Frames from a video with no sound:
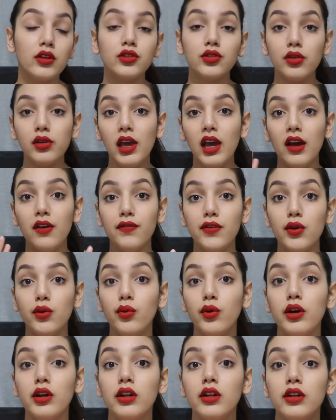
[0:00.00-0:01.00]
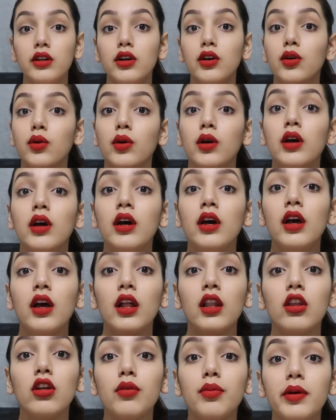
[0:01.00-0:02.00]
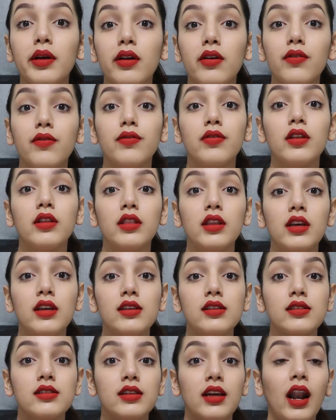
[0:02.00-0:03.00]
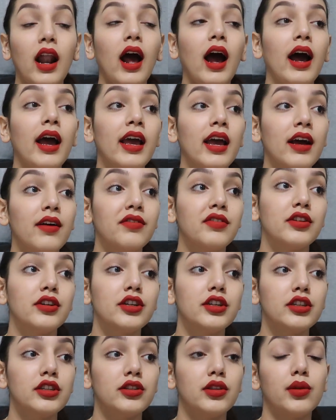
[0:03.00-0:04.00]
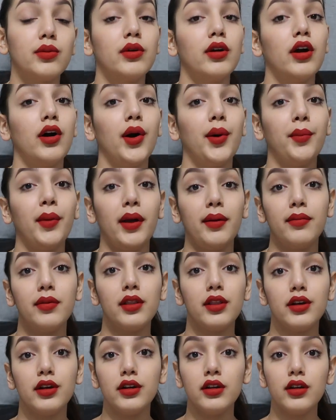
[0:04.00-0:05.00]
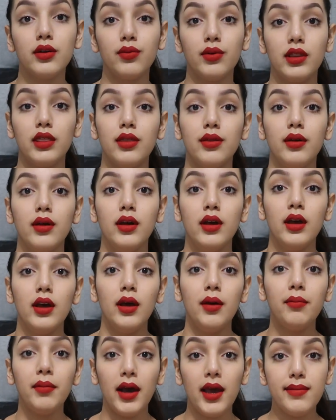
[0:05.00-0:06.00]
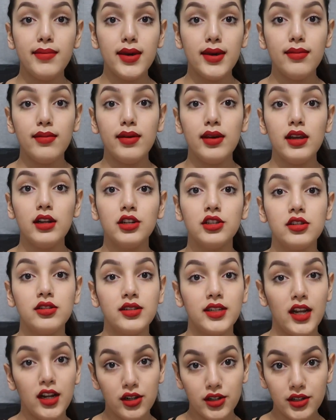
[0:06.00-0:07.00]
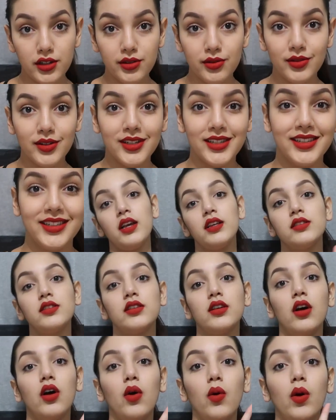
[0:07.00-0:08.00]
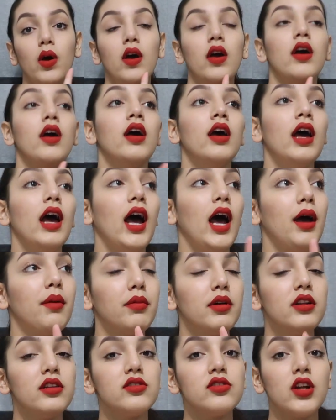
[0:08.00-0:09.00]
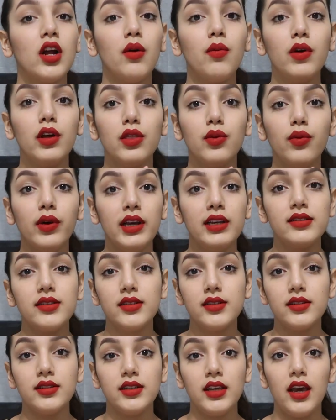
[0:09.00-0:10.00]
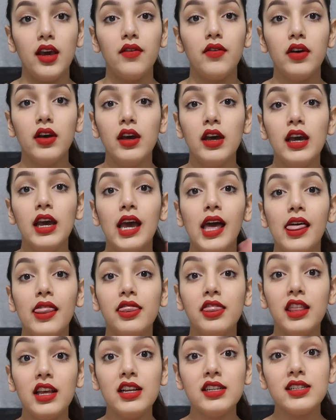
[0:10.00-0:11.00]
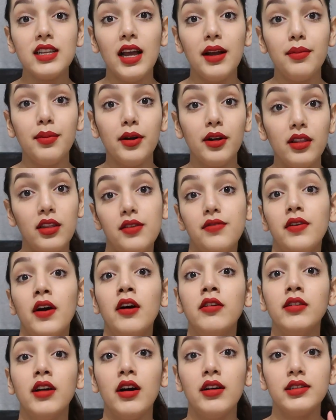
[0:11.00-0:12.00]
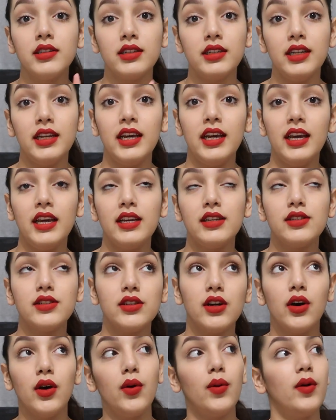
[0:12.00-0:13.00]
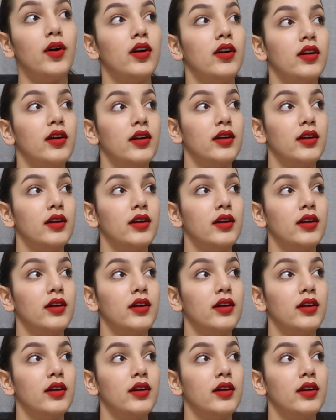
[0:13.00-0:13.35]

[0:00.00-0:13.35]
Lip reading: So yeah, if you want to know a little bit of the things that I have learned throughout my motherhood with my baby, just stay tuned. Okay, so I'm gonna start with ways to save. And this I barely found out today, so